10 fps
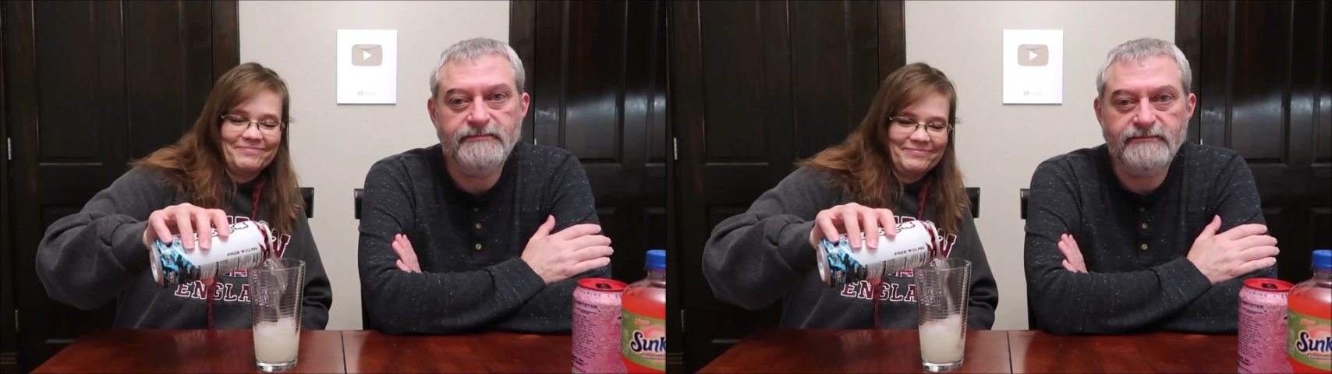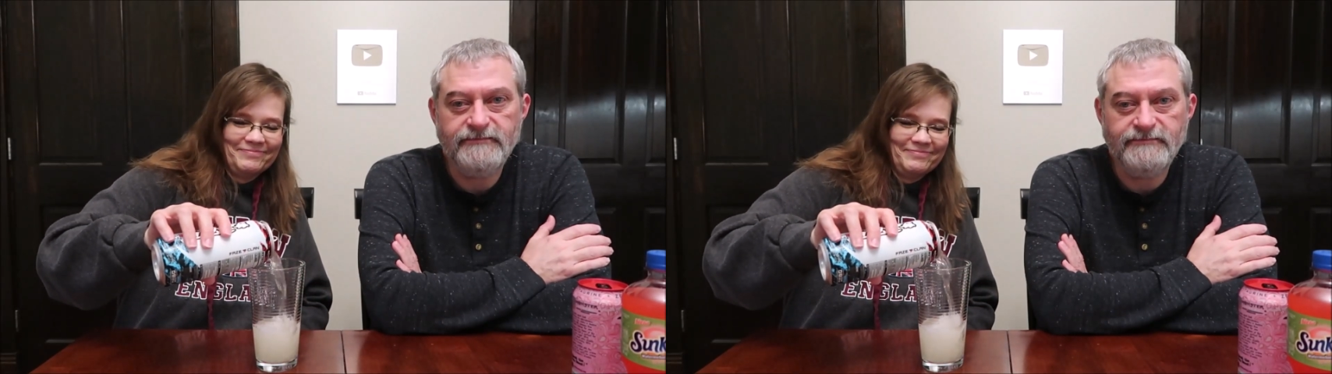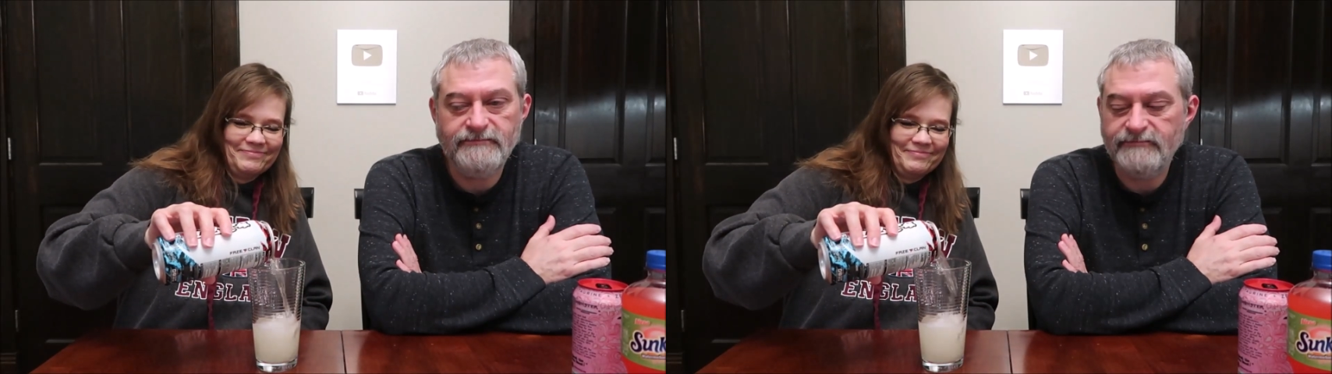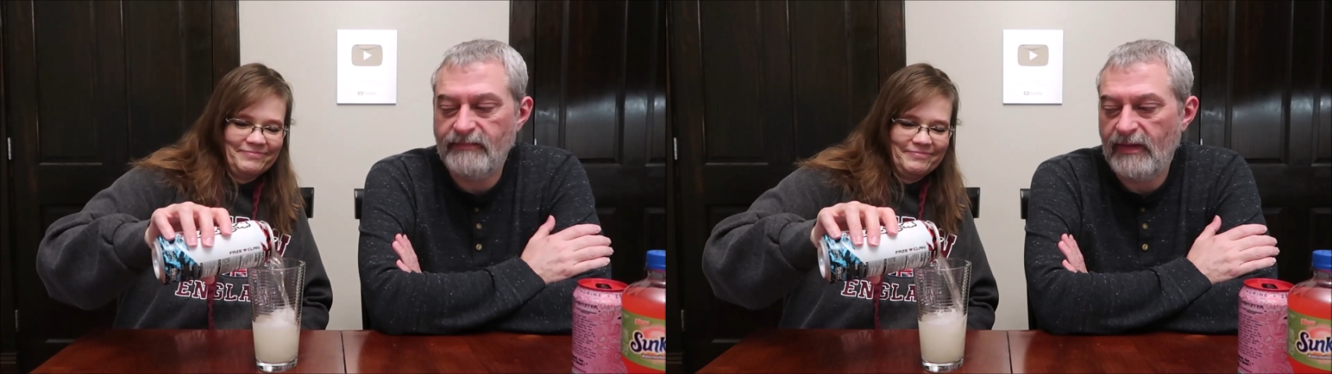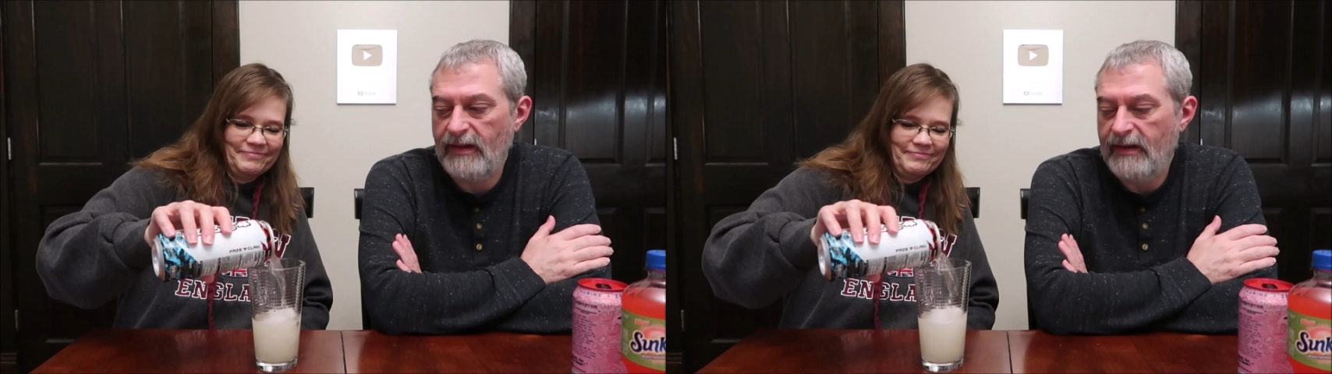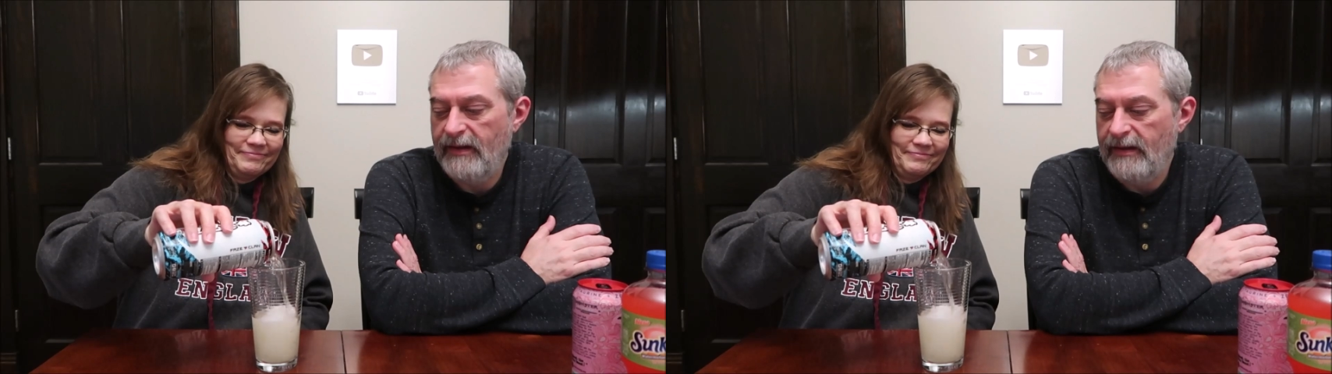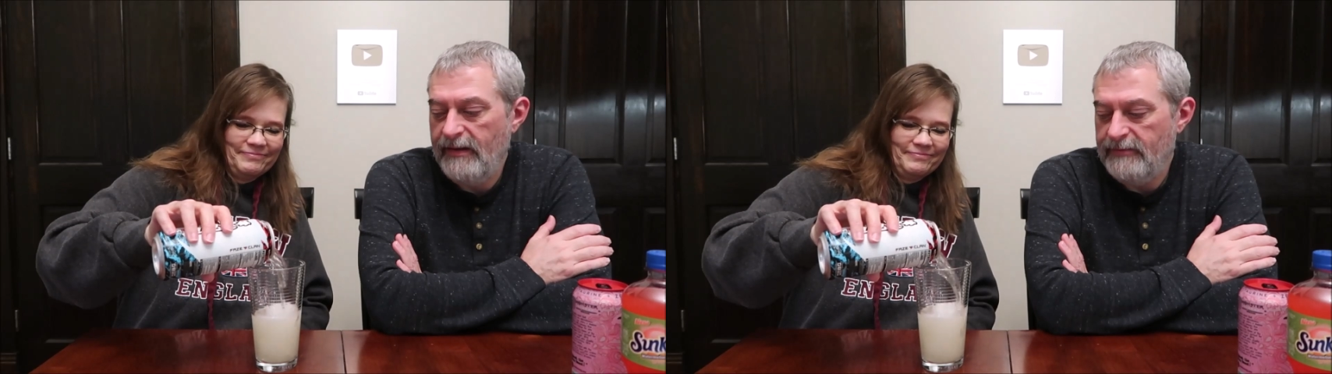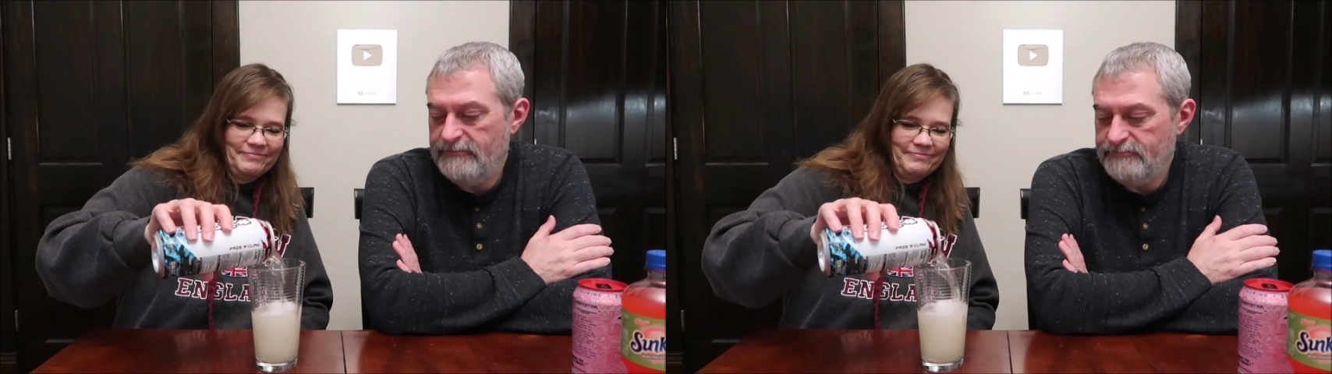
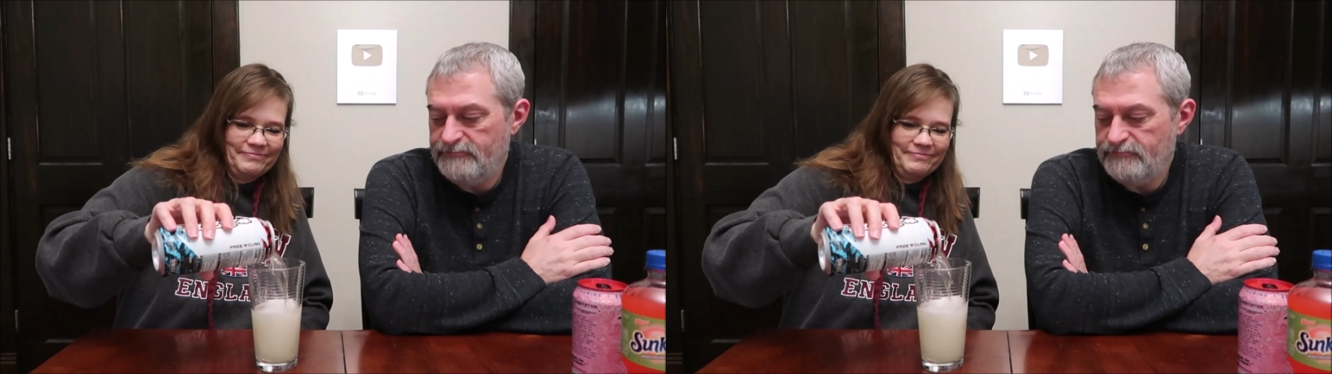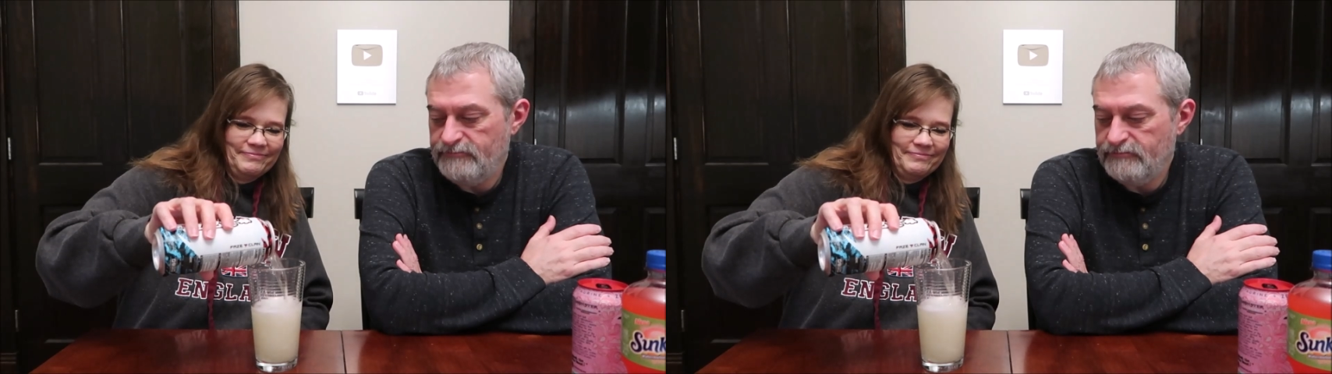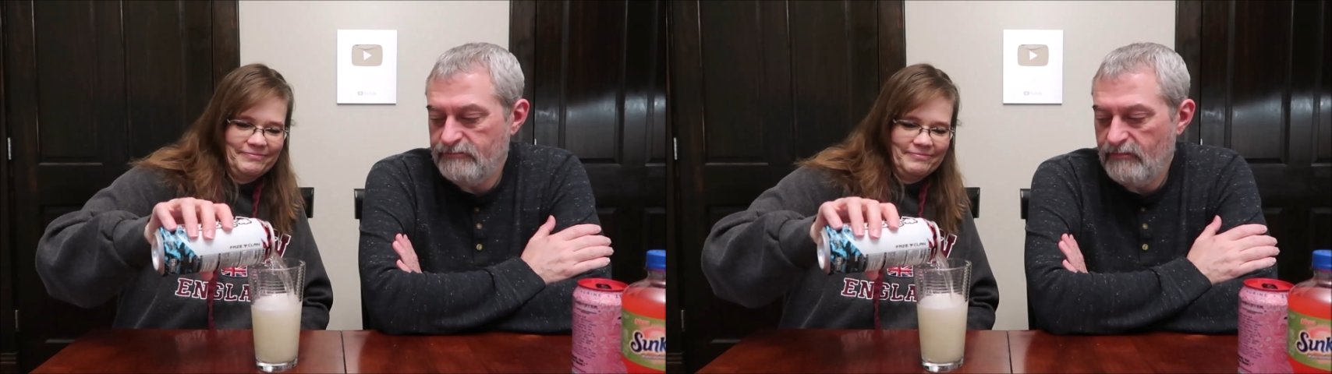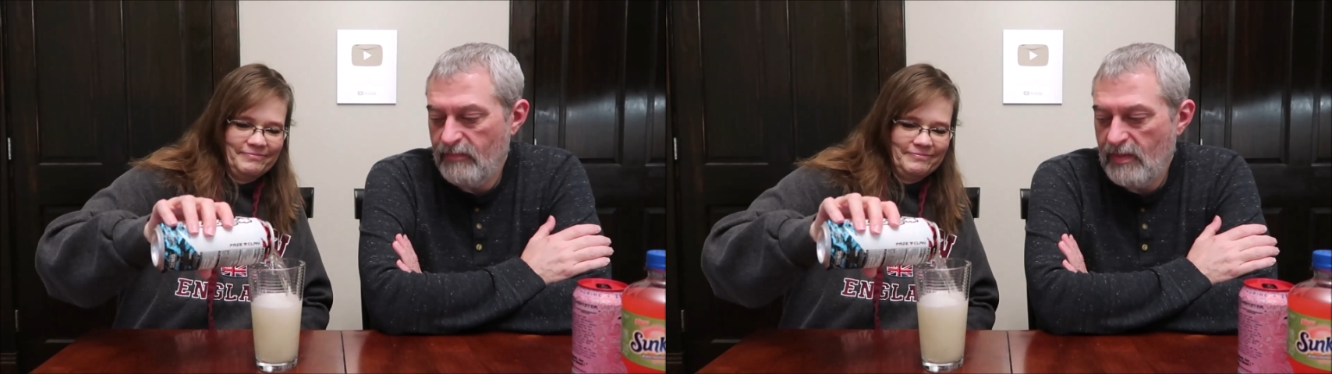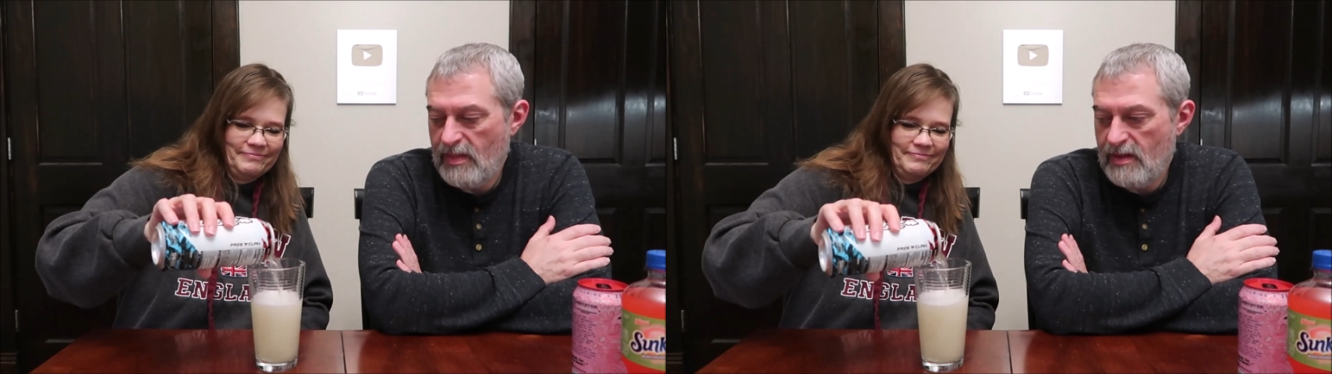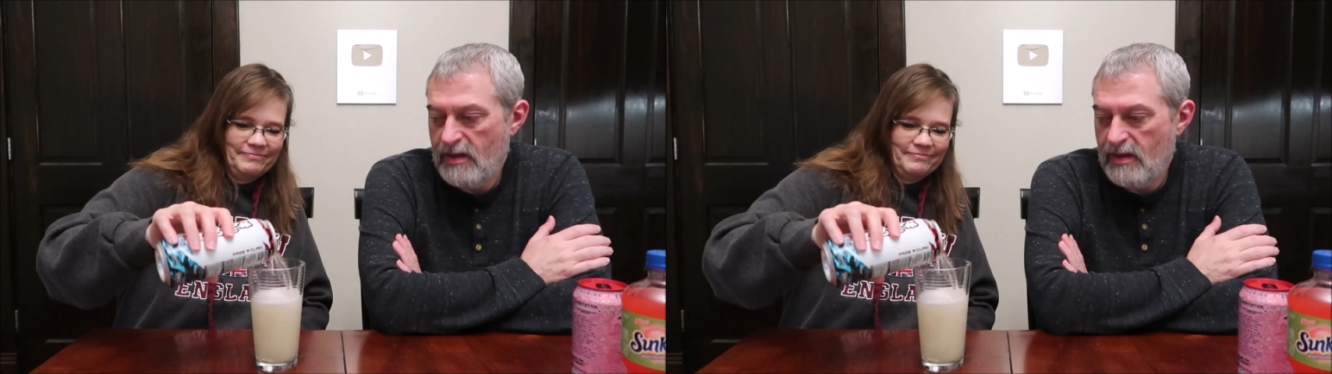Nobody speaks.